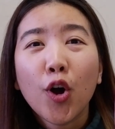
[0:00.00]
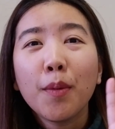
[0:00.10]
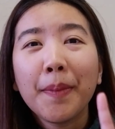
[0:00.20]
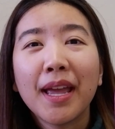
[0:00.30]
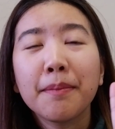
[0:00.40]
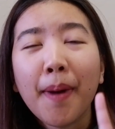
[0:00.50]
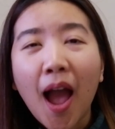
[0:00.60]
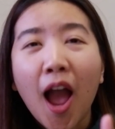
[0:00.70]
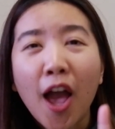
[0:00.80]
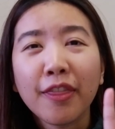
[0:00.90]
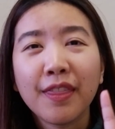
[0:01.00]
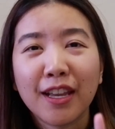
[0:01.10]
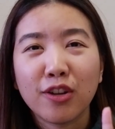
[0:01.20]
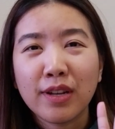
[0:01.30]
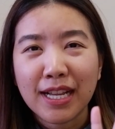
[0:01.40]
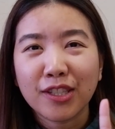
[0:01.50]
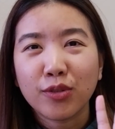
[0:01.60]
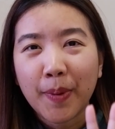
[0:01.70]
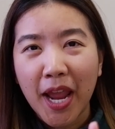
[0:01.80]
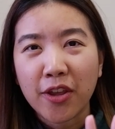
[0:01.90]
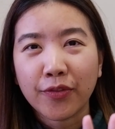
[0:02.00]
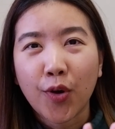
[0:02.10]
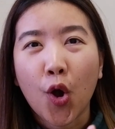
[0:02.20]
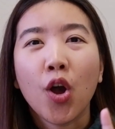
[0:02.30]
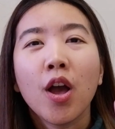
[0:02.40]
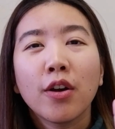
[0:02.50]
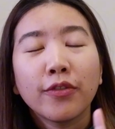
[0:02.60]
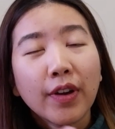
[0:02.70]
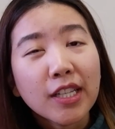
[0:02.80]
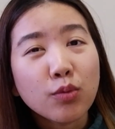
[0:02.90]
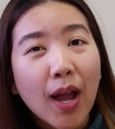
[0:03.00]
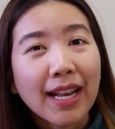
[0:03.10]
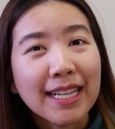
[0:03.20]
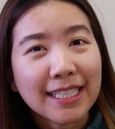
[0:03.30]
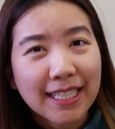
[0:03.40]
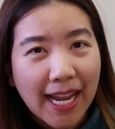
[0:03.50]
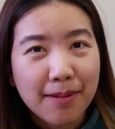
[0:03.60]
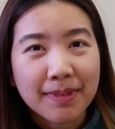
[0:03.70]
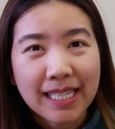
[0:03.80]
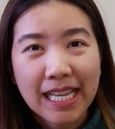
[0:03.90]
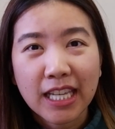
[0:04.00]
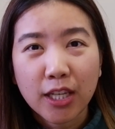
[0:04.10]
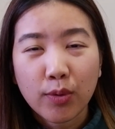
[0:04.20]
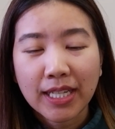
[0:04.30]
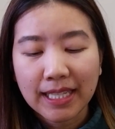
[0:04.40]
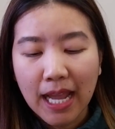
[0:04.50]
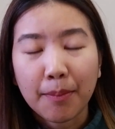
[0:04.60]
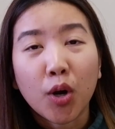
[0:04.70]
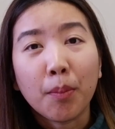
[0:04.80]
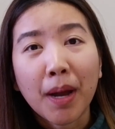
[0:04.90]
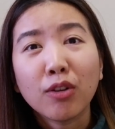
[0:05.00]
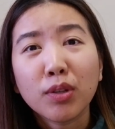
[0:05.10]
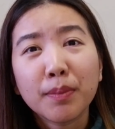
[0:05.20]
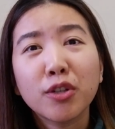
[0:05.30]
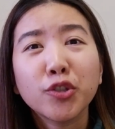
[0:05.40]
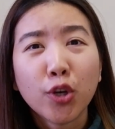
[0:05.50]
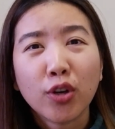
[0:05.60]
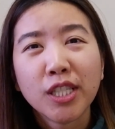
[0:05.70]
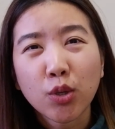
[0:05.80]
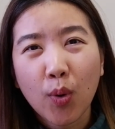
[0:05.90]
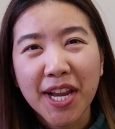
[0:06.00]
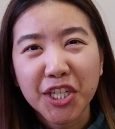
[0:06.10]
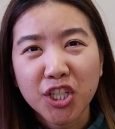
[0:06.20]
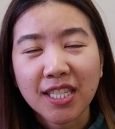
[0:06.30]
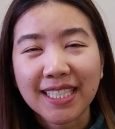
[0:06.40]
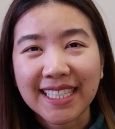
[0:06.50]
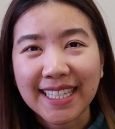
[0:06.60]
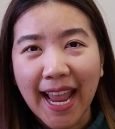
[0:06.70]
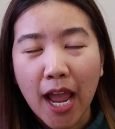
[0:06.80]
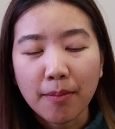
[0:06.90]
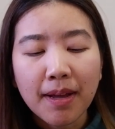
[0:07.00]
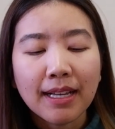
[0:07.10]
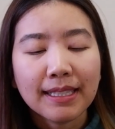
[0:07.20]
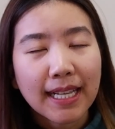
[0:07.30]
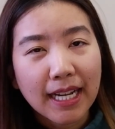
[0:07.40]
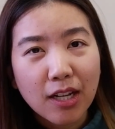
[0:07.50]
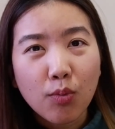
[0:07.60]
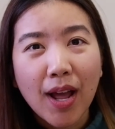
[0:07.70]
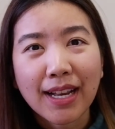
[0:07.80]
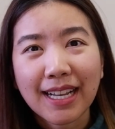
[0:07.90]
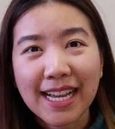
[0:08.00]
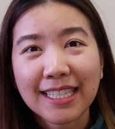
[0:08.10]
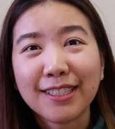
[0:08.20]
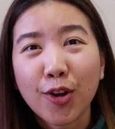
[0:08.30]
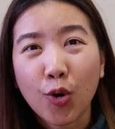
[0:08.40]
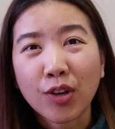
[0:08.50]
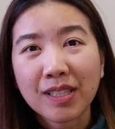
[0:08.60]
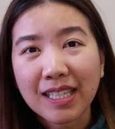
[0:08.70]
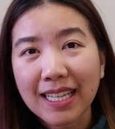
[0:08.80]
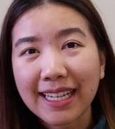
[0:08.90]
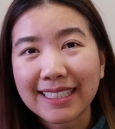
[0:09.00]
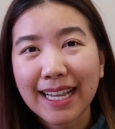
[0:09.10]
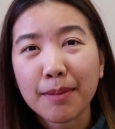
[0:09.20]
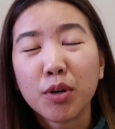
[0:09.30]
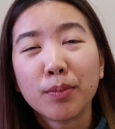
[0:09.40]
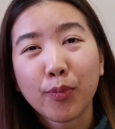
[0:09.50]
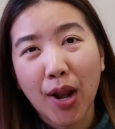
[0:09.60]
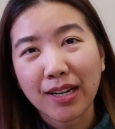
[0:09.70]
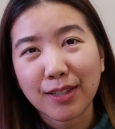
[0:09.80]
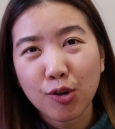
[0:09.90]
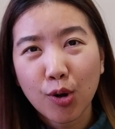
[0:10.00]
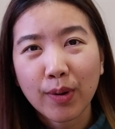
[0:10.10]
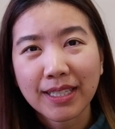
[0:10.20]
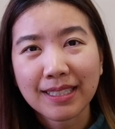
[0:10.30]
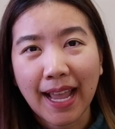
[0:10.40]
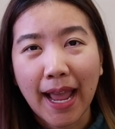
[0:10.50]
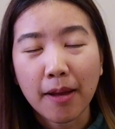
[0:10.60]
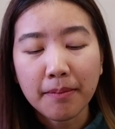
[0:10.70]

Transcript: main paths that you need to pay for. First one is the MCQ exam or multiple choice questions exam. Second one is the OSCE exam or practical exam.